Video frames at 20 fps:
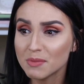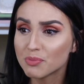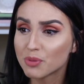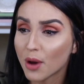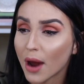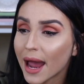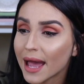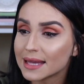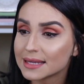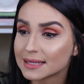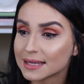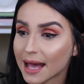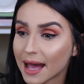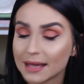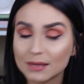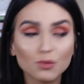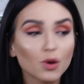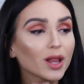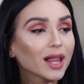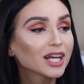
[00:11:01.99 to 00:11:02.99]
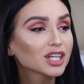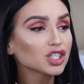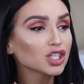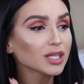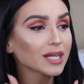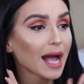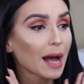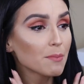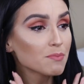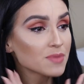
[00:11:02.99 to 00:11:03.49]
impressed, guys. Well,
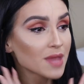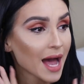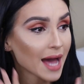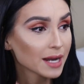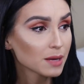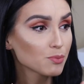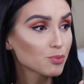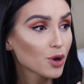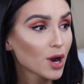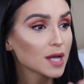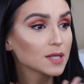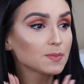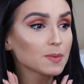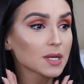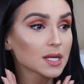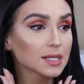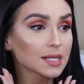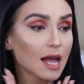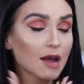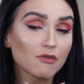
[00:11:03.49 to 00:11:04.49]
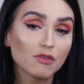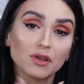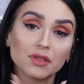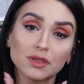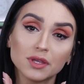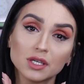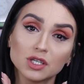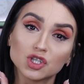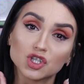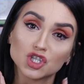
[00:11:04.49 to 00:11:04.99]
actually, I'm not impressed because
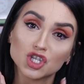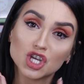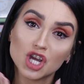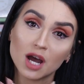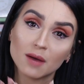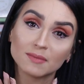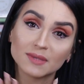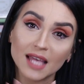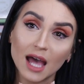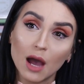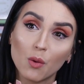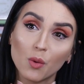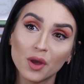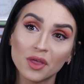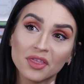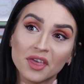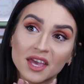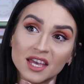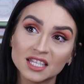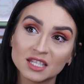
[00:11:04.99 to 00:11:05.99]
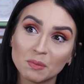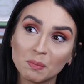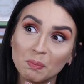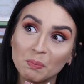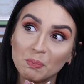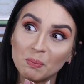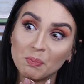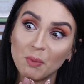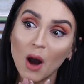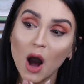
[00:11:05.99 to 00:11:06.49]
everything she comes out with is
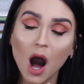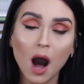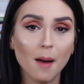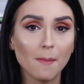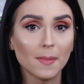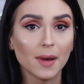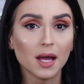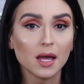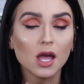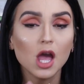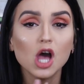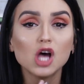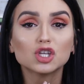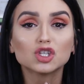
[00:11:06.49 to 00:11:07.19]
bomb.